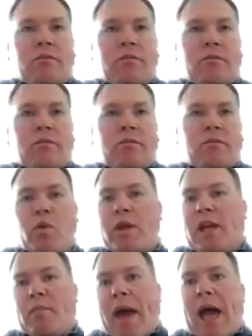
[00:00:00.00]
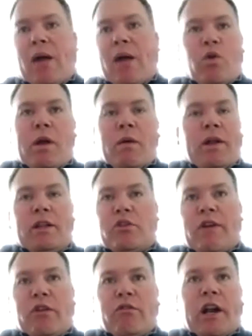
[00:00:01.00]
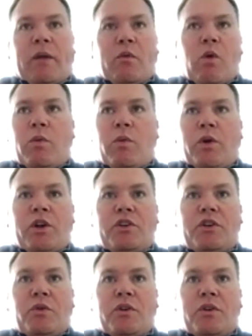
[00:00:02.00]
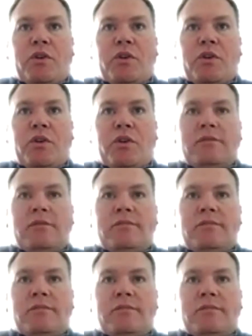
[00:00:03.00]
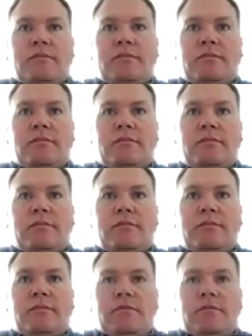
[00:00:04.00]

Whenever we get back, we're going to be able to hit the ground running with what we want to do on defense.